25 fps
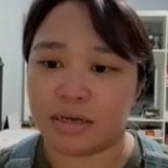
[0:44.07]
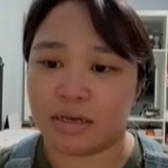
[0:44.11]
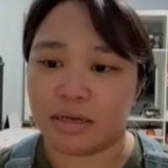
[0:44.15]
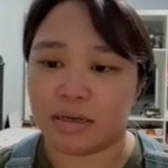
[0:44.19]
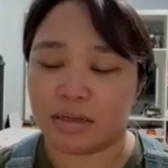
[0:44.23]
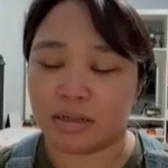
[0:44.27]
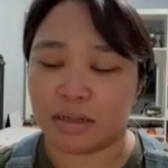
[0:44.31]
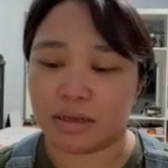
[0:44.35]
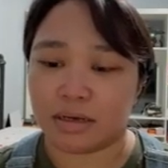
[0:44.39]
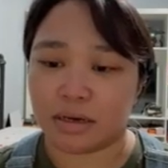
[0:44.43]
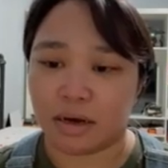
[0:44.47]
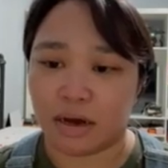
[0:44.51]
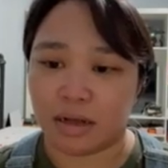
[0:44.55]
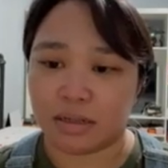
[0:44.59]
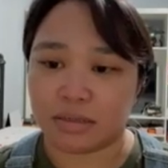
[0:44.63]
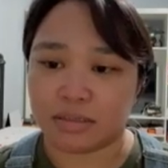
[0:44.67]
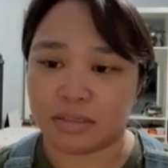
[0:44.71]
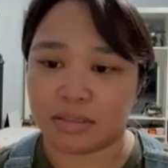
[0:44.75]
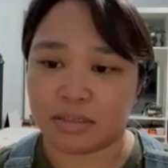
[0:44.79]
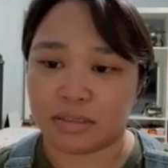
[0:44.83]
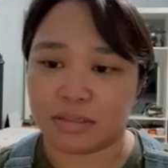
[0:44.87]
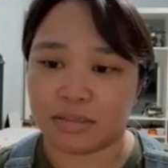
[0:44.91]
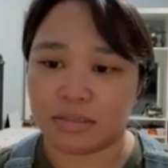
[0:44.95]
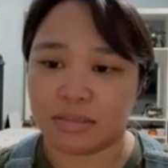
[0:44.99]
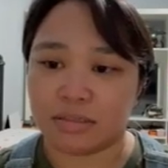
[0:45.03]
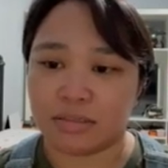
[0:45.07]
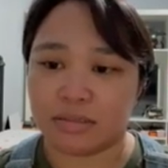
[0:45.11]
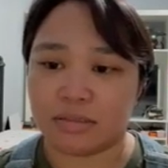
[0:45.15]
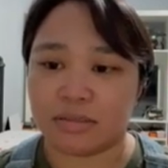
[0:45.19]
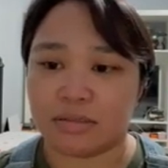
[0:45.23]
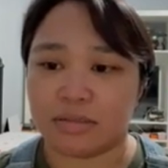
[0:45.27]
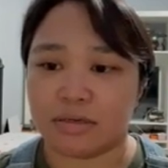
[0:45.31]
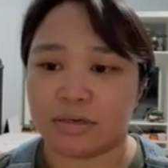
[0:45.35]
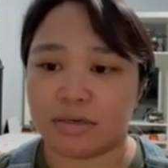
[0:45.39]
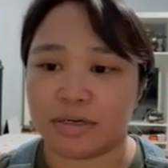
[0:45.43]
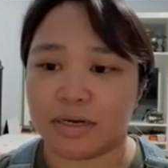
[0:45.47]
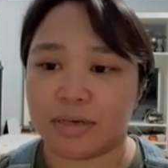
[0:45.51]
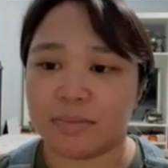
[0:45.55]
glycolysis,
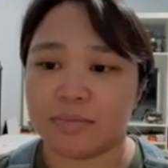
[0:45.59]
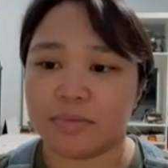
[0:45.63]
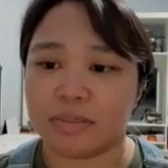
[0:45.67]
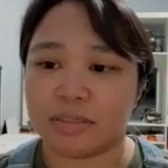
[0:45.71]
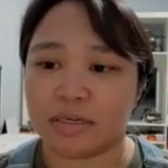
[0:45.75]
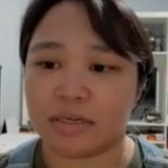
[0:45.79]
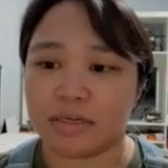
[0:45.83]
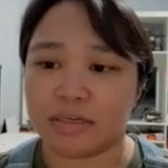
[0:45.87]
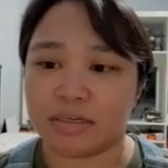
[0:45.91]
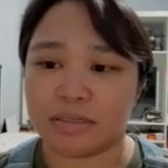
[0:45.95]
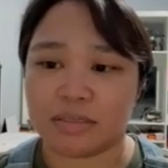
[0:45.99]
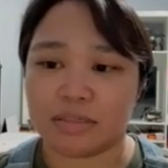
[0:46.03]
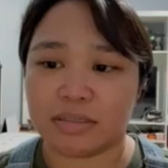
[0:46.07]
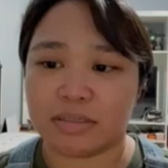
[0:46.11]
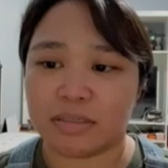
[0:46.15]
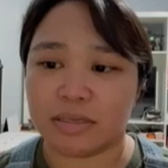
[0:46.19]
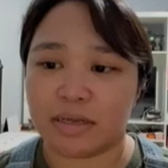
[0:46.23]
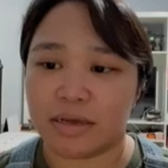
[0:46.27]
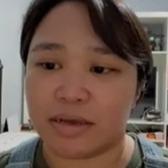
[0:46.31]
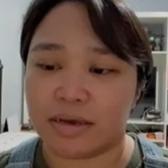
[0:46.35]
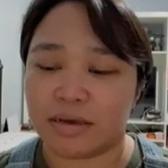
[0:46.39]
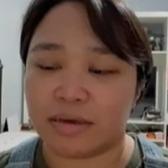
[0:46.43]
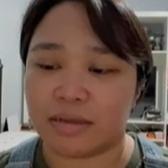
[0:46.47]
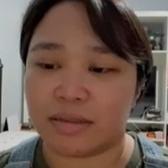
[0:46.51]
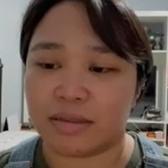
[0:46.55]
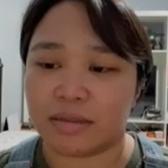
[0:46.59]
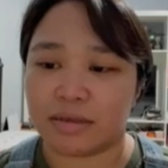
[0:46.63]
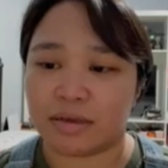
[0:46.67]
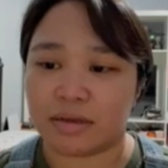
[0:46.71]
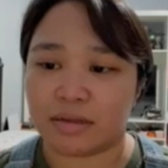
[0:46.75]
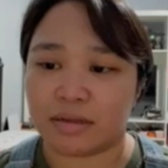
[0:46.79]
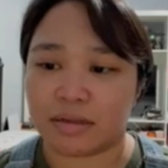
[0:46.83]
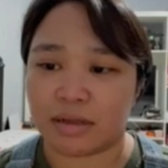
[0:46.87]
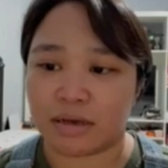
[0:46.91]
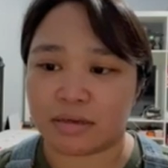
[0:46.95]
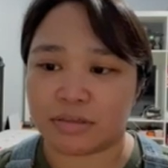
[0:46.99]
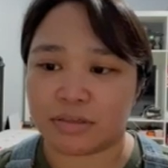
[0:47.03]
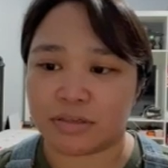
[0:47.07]
the Krebs cycle, and the
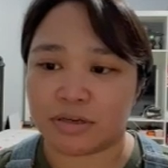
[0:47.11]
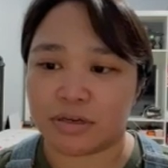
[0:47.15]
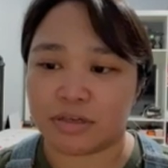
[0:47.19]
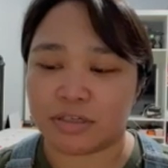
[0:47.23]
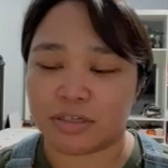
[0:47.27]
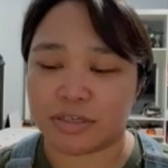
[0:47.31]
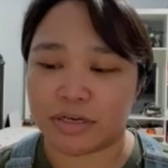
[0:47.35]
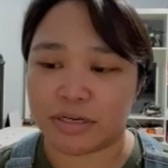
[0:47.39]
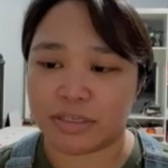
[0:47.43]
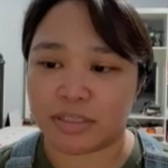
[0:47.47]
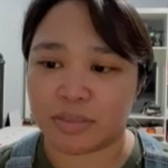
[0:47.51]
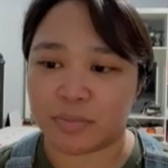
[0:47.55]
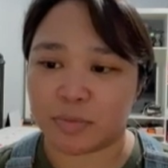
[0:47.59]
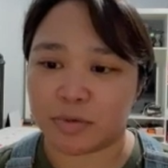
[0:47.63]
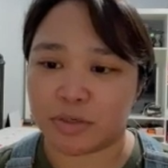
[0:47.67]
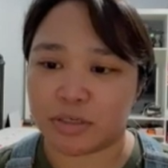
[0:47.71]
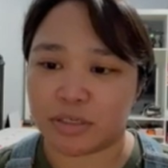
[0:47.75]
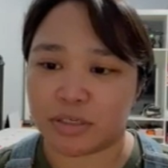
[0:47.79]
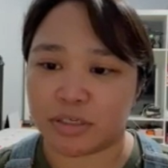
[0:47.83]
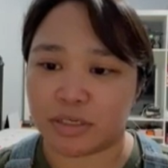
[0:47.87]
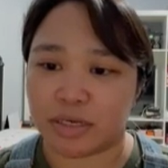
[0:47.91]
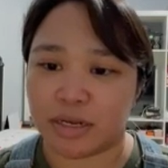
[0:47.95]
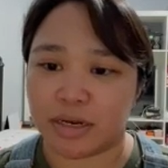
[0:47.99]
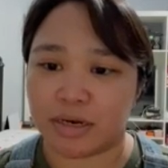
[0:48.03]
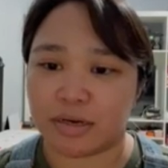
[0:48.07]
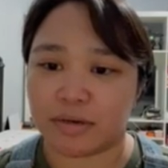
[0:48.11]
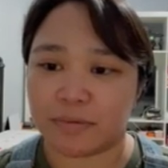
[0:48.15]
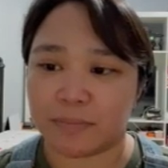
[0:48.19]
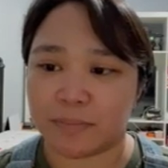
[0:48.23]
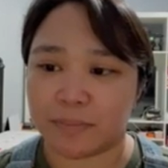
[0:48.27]
electron transport chain.